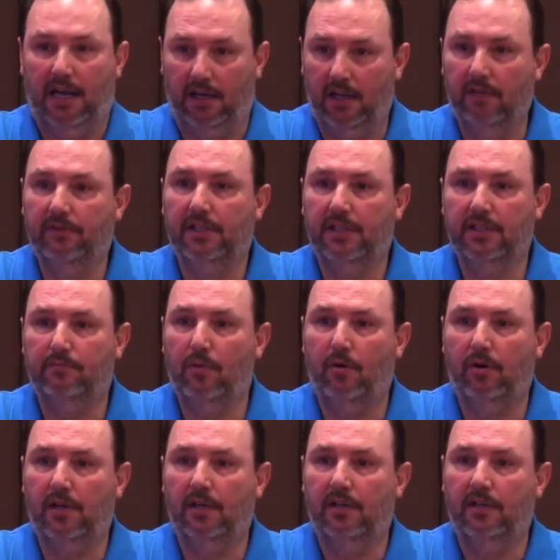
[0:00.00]
I love you this
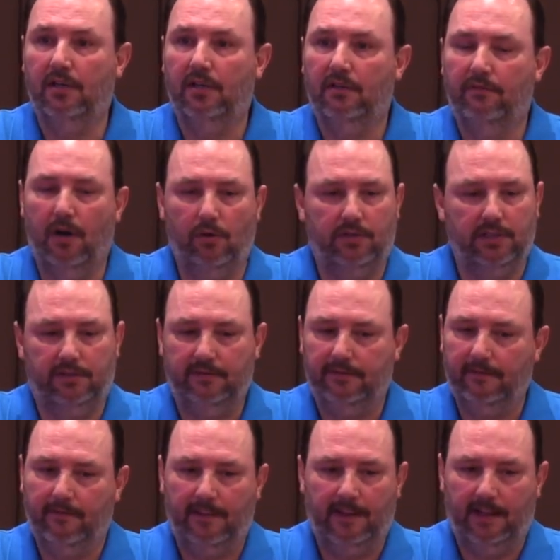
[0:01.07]
morning. Folks, it,
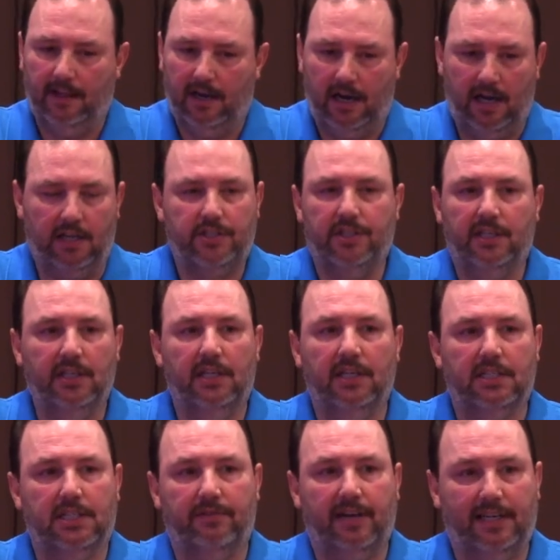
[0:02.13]
honest to
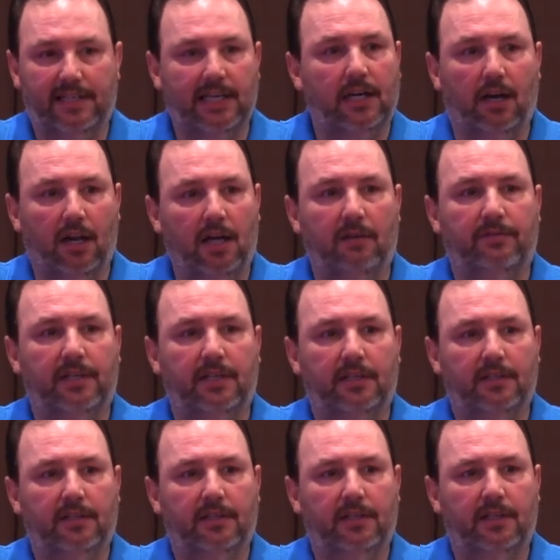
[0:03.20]
goodness, if I didn't love you,
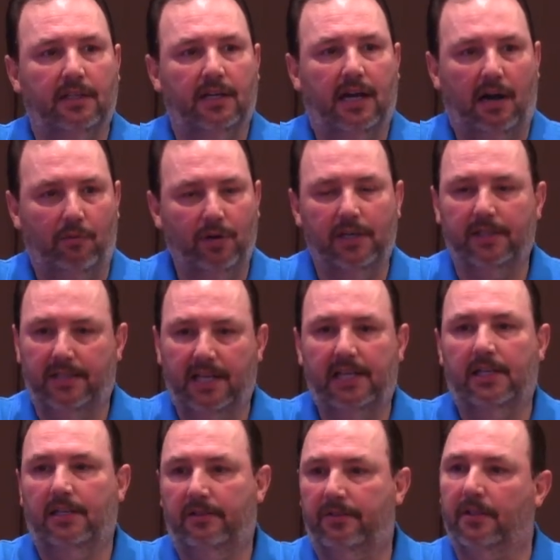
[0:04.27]
I wouldn't tell
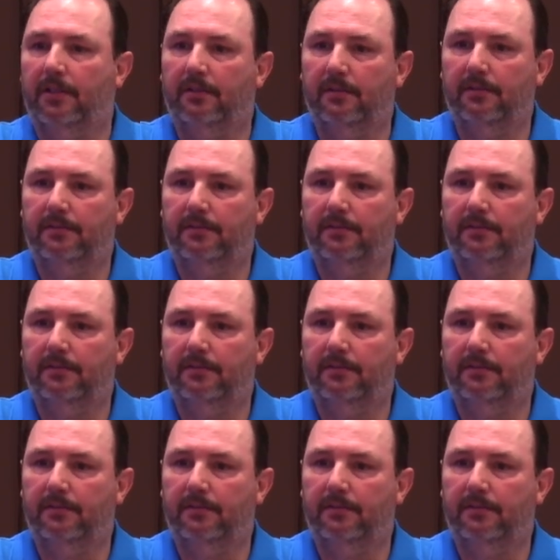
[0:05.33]
you the truth.